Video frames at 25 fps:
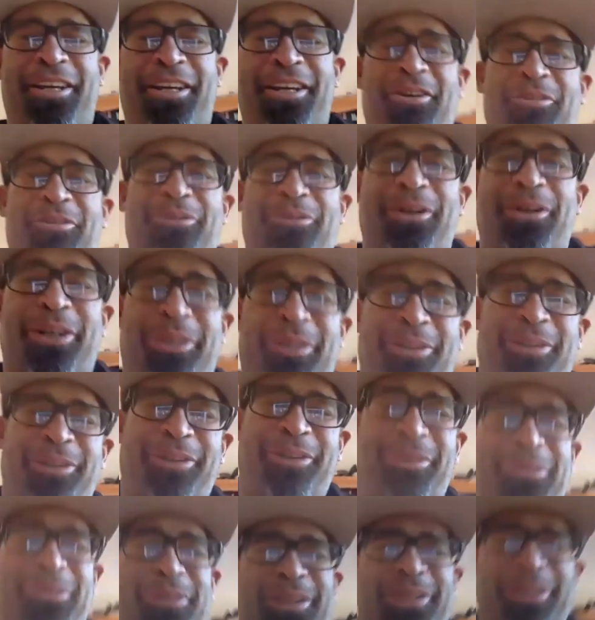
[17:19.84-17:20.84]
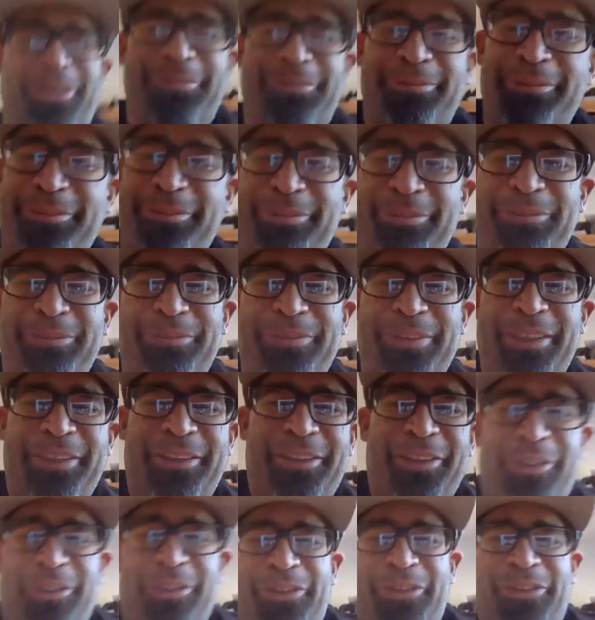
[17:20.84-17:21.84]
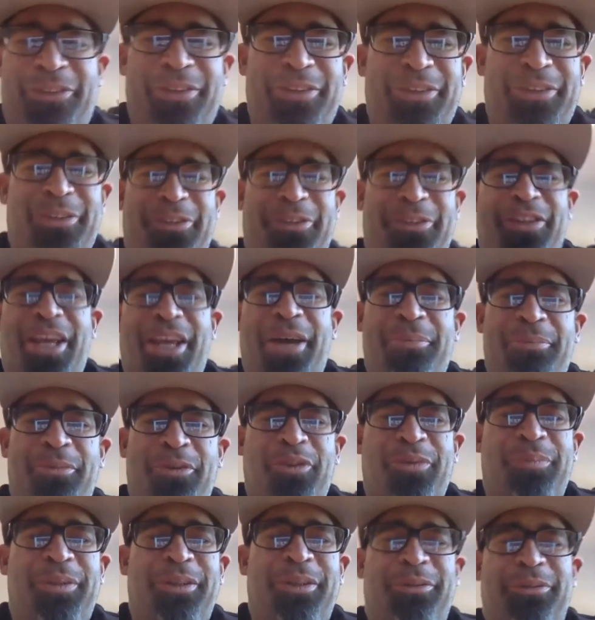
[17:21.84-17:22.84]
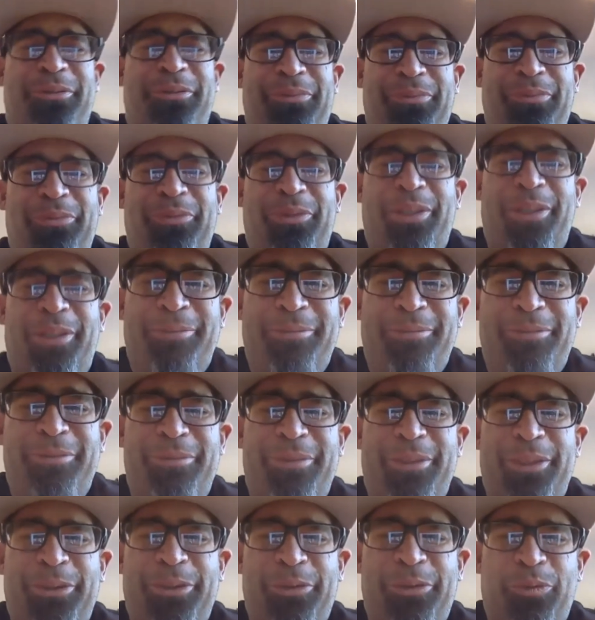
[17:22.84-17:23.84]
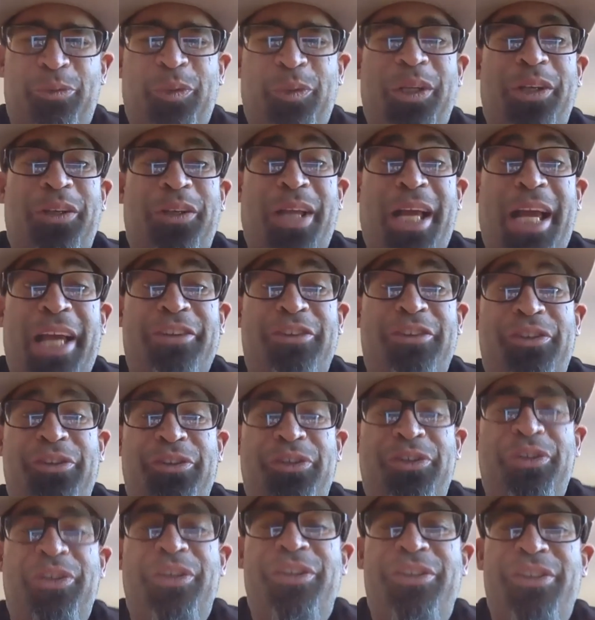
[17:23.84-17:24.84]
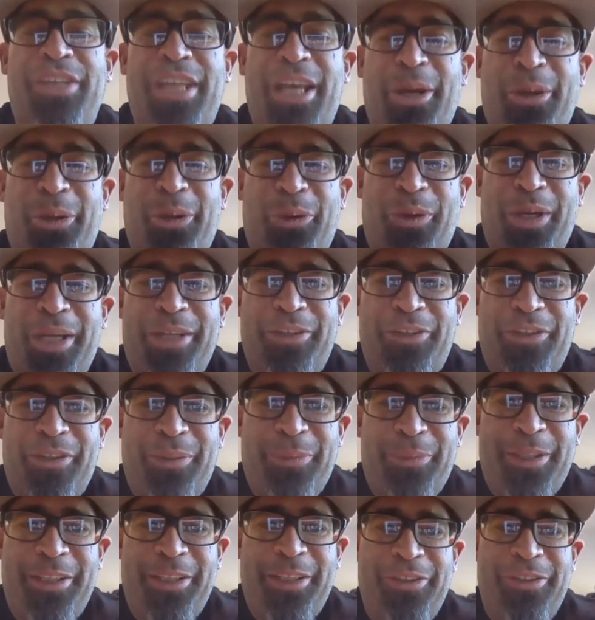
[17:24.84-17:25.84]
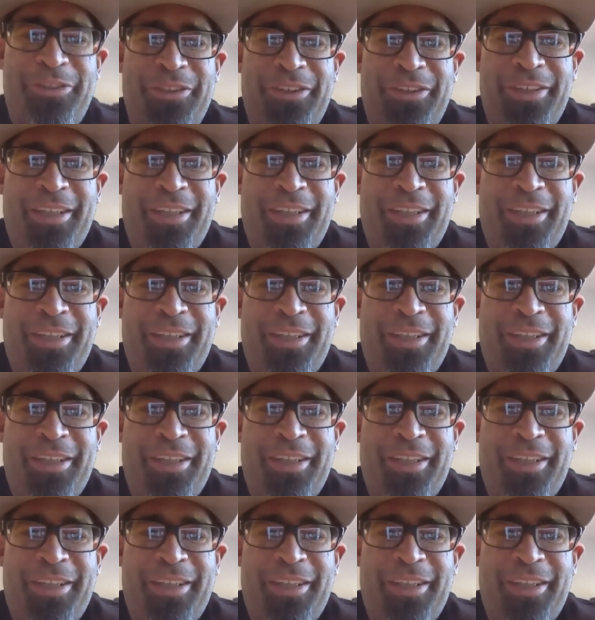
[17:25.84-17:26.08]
where there's that moment where you realize just how great someone is.